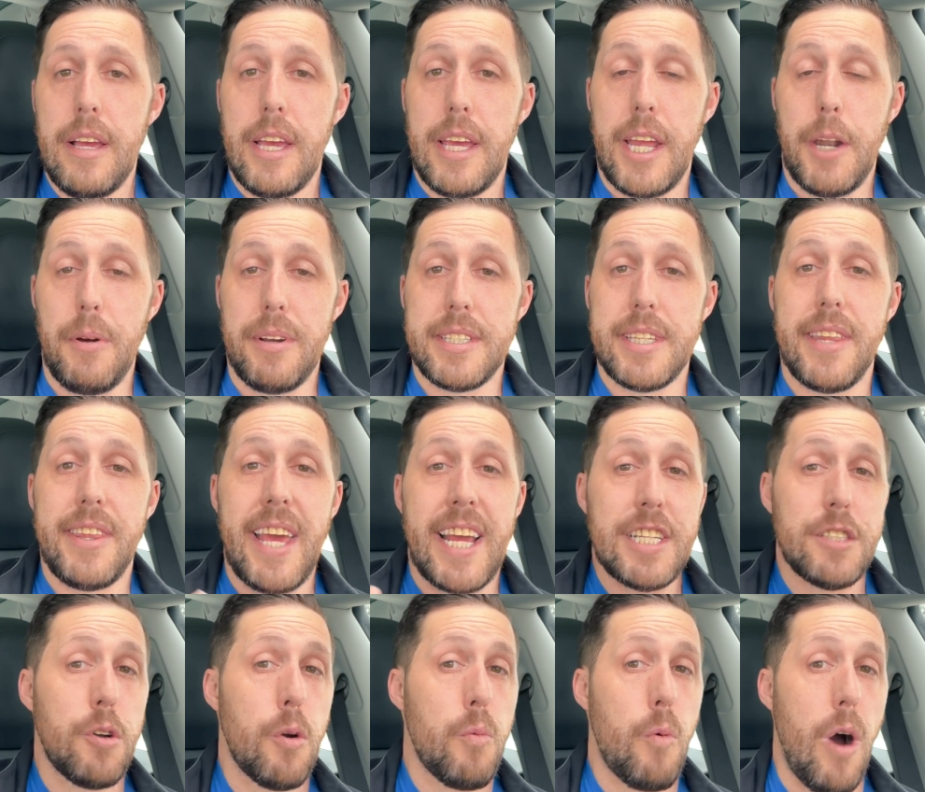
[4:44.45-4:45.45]
Anyways,
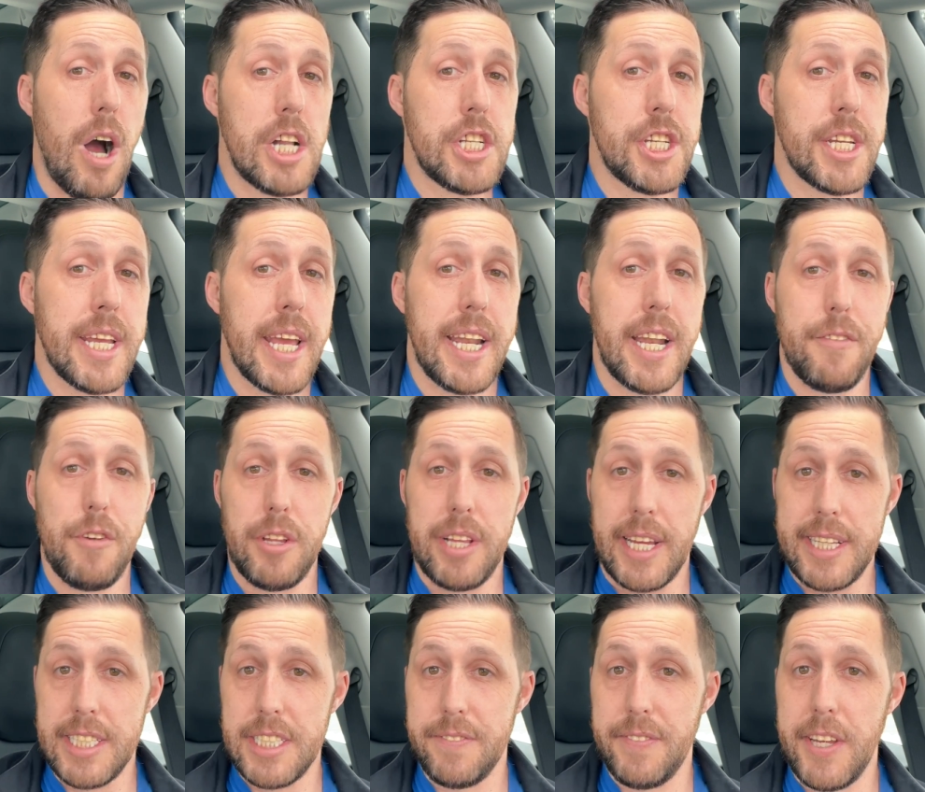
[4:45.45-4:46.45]
thanks for watching. And if you
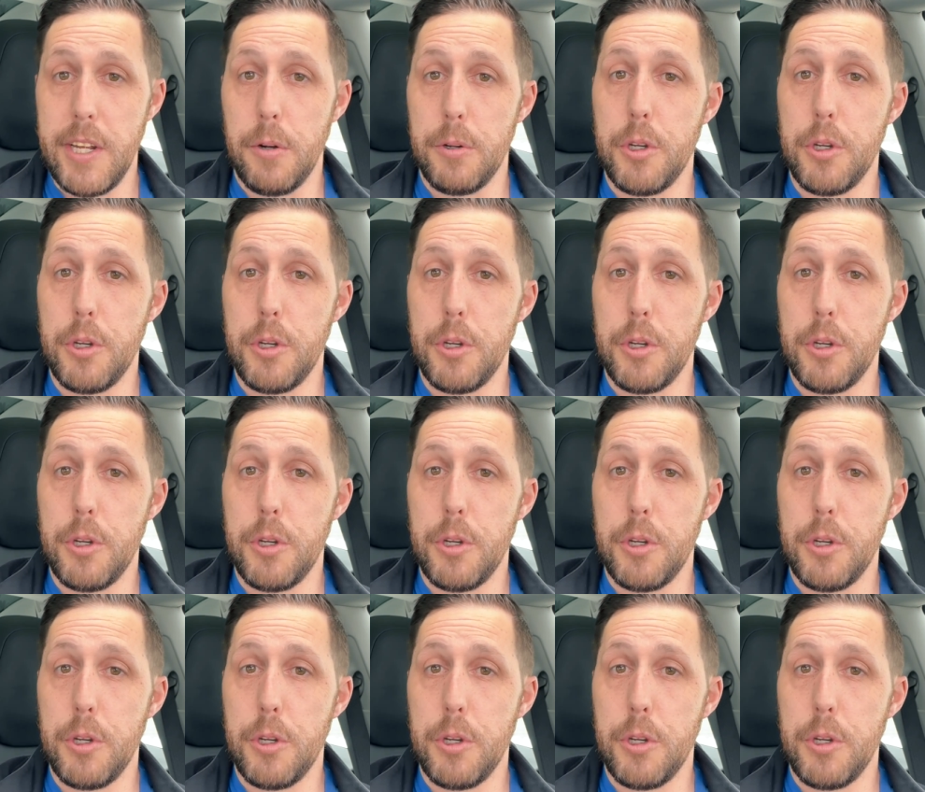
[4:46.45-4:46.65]
like this video,